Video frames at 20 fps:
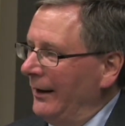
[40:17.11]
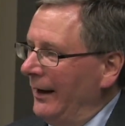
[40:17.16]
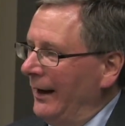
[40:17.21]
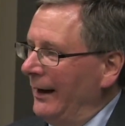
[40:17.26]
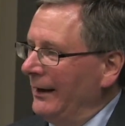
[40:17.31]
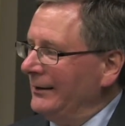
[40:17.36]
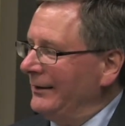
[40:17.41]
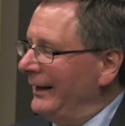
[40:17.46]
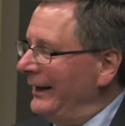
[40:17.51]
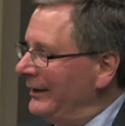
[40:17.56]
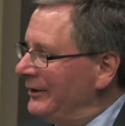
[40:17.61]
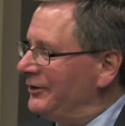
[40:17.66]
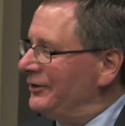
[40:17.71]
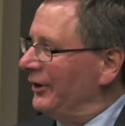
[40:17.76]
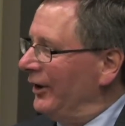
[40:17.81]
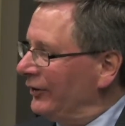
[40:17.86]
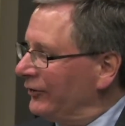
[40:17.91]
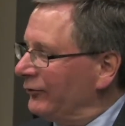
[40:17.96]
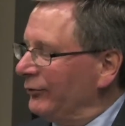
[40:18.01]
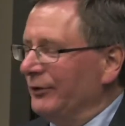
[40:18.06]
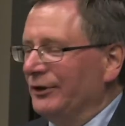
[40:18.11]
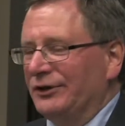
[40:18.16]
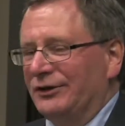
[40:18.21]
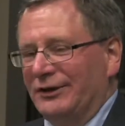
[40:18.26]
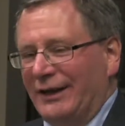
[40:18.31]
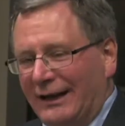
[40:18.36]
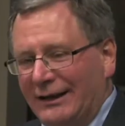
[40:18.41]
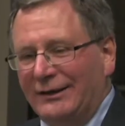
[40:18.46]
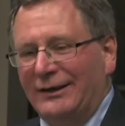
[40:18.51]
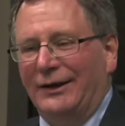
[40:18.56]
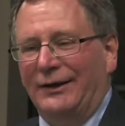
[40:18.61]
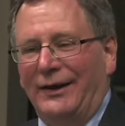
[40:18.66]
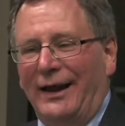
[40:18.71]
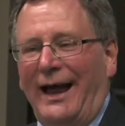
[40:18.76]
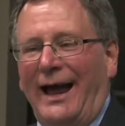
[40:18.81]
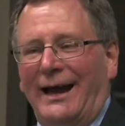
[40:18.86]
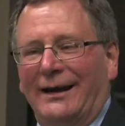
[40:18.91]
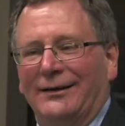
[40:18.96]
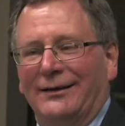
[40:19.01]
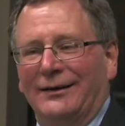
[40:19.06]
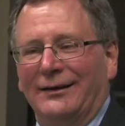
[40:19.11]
And they just resented that.